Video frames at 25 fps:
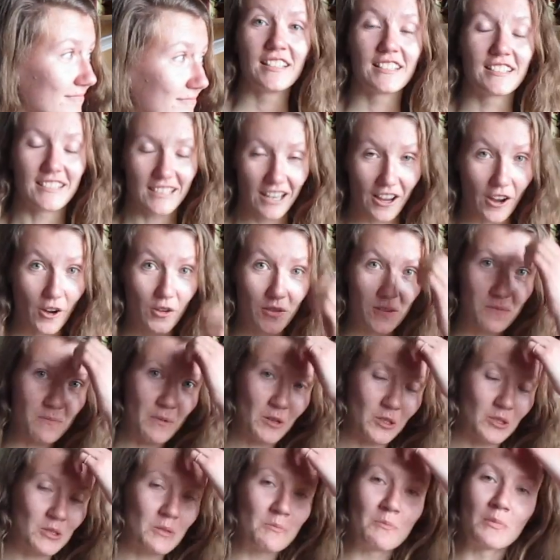So the
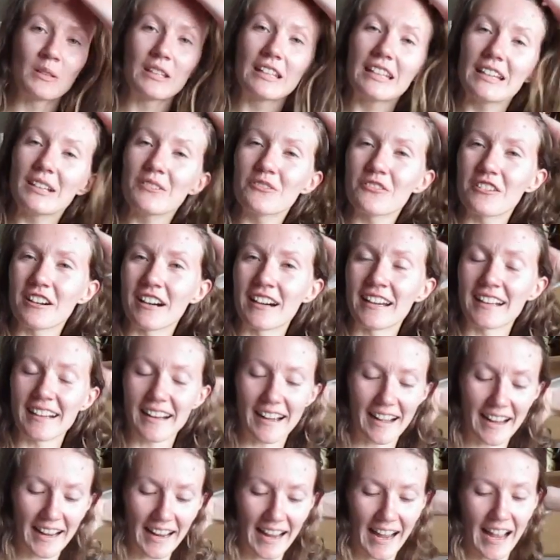most complete one
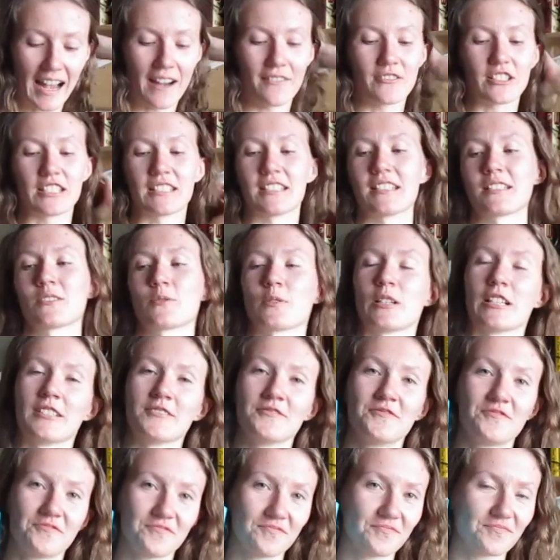I have is this
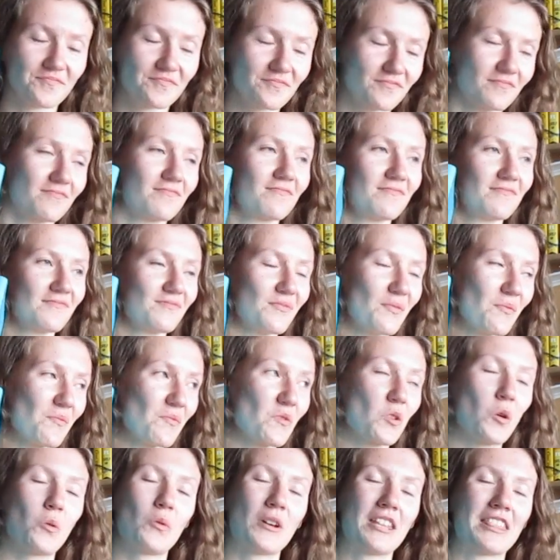one
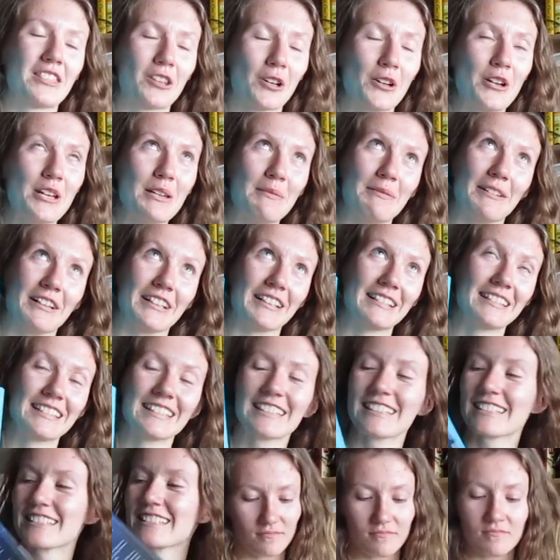with 3
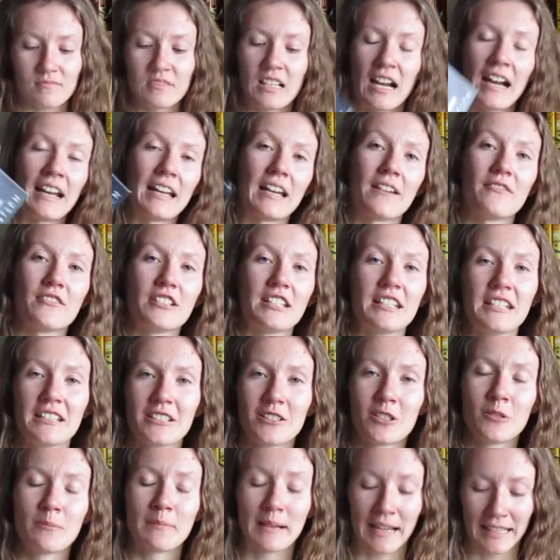books. I have
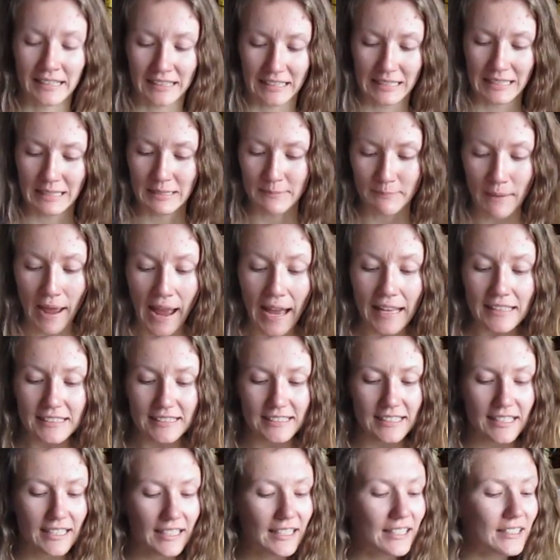Nil by Lynn
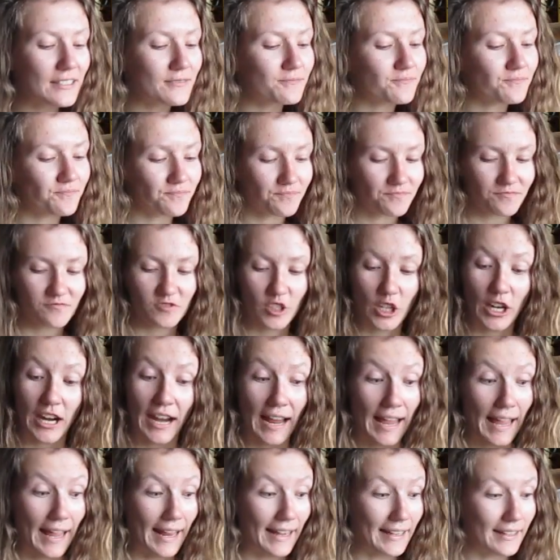Mattson for
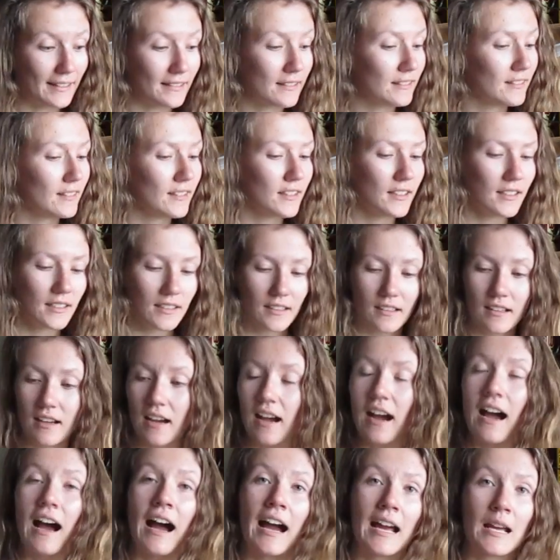N.
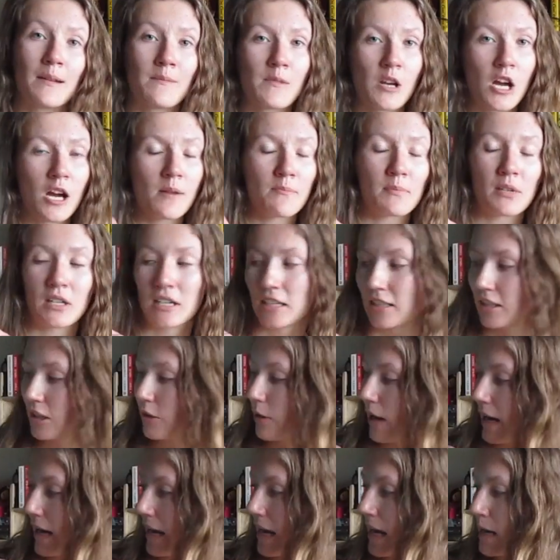I Am Not But I
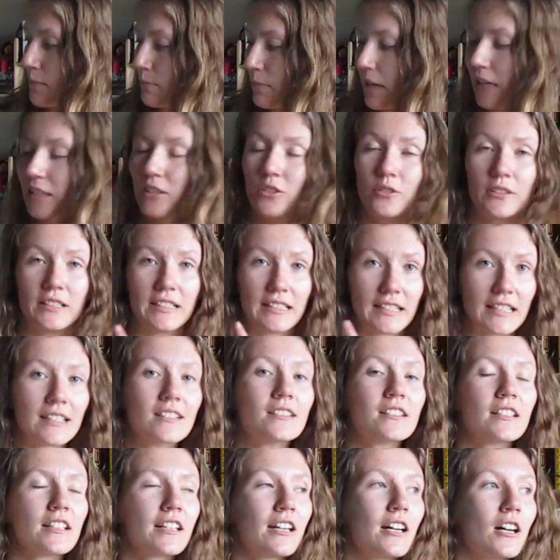Know I Am by Louis
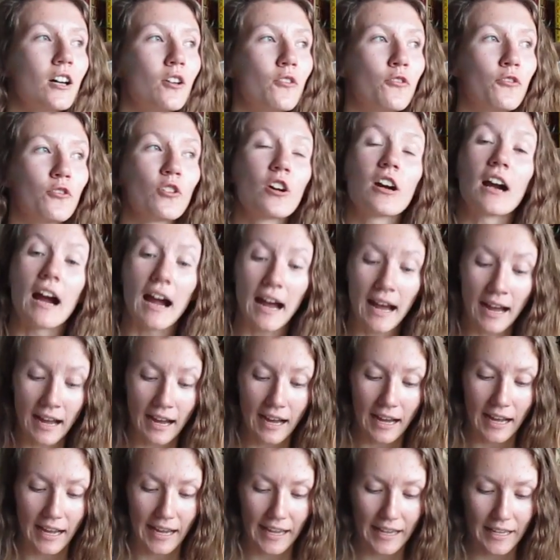Giglio for
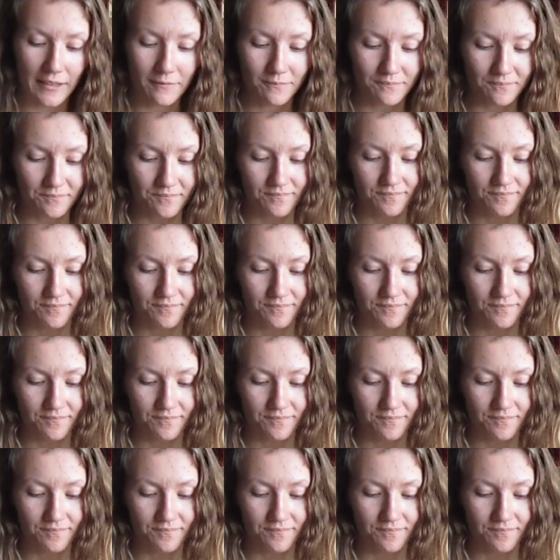I.